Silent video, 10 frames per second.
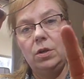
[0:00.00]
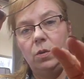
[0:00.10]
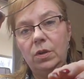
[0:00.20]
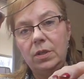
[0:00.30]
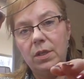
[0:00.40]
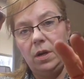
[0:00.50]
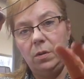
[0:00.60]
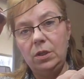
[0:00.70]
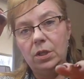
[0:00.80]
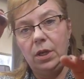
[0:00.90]
quilt
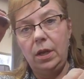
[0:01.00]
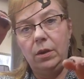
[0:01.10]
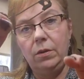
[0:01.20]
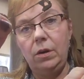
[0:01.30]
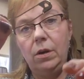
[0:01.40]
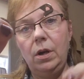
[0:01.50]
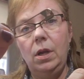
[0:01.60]
sandwich together.